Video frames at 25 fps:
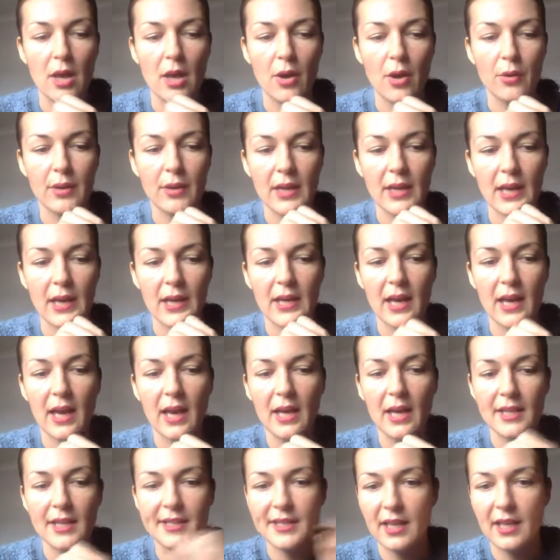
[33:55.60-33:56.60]
Okay,
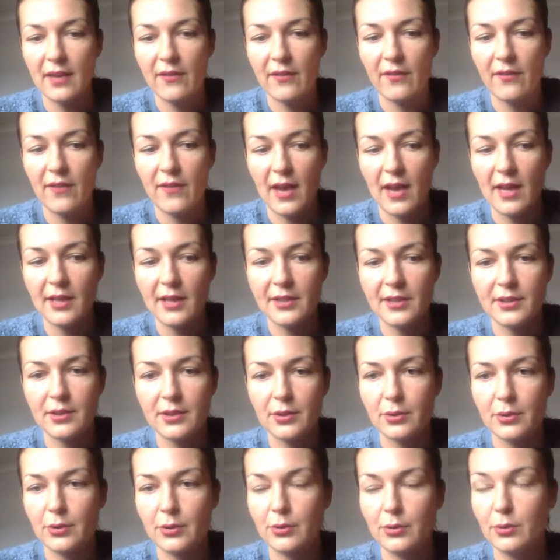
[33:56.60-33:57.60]
I say thanks
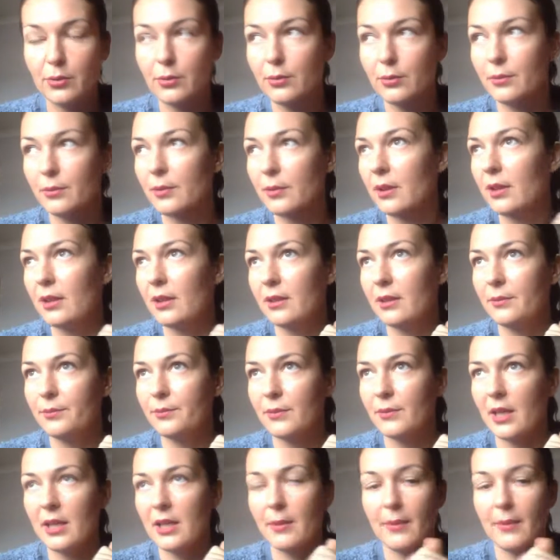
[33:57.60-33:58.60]
to um,
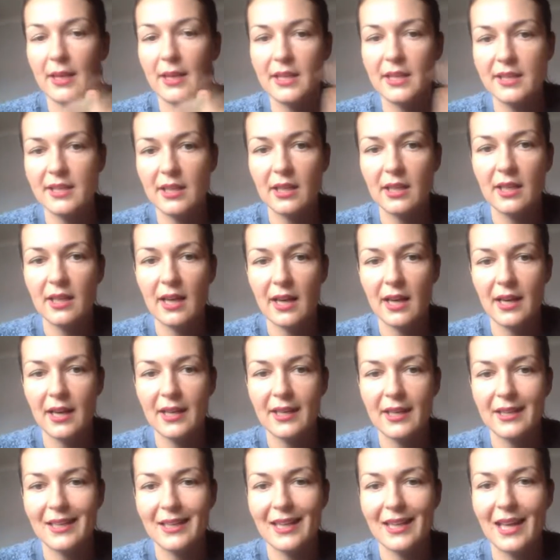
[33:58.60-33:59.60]
an amazing
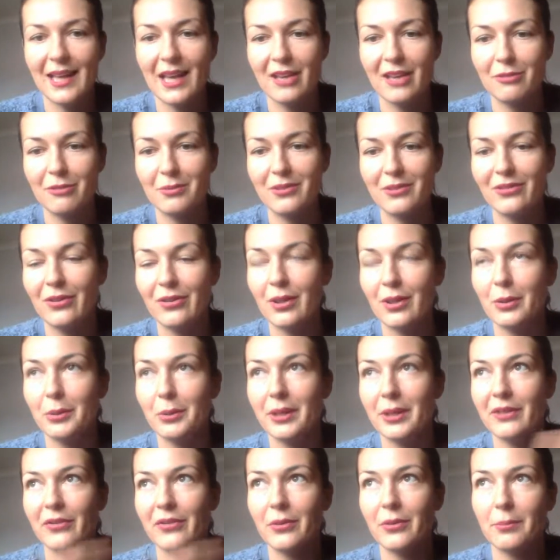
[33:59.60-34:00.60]
guy that I have been
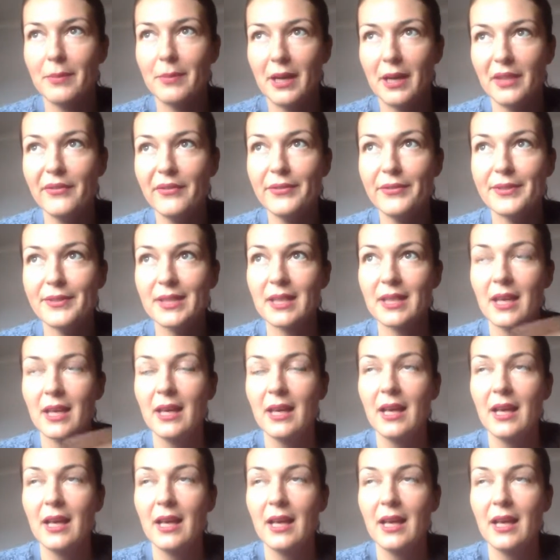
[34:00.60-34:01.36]
following for months.